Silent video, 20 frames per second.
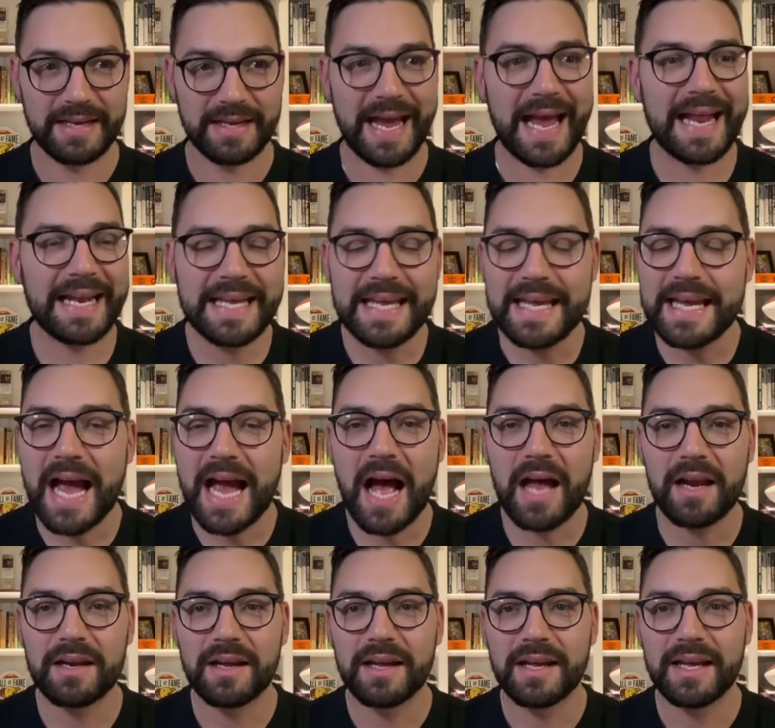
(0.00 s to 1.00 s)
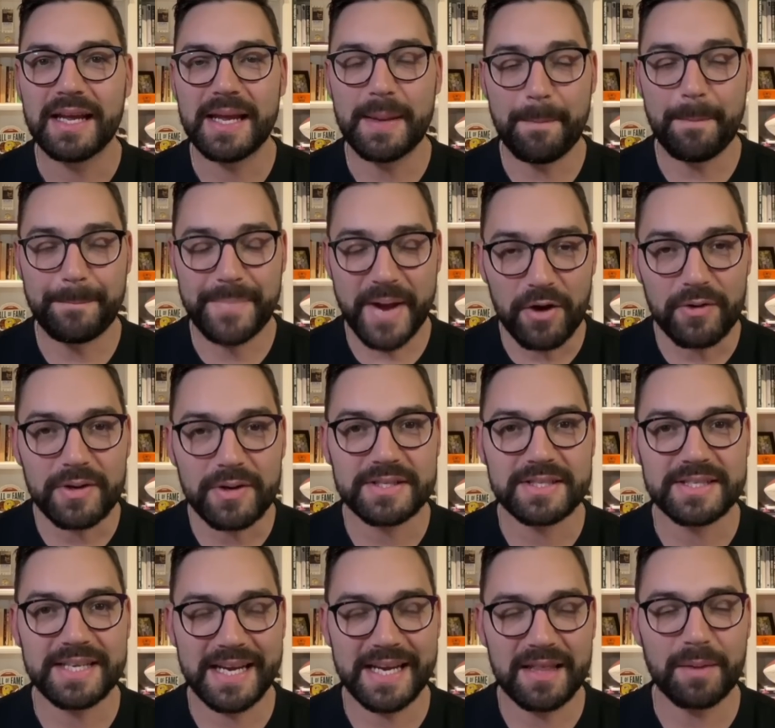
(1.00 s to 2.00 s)
And he got
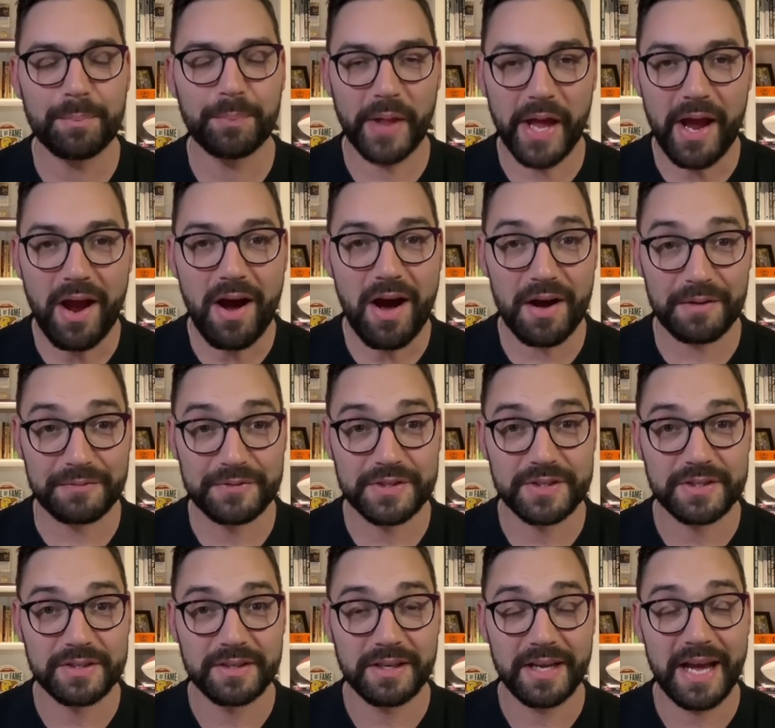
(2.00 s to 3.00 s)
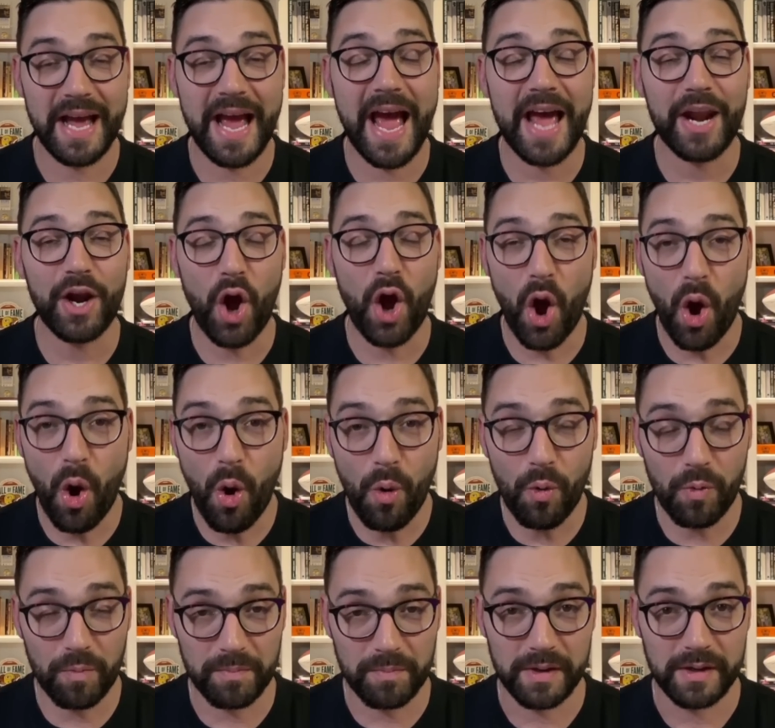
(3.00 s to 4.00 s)
embarrassed in the playoffs at
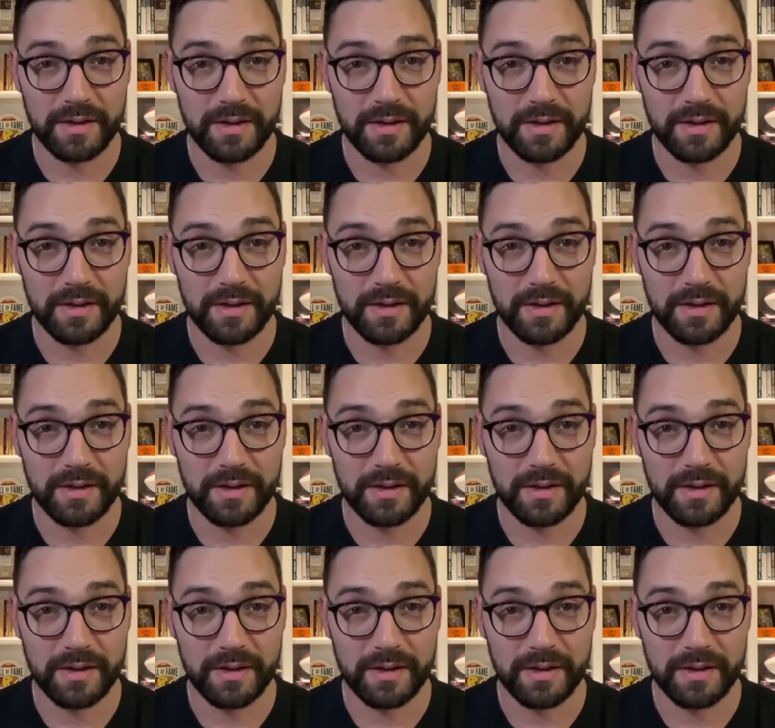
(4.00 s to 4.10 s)
home.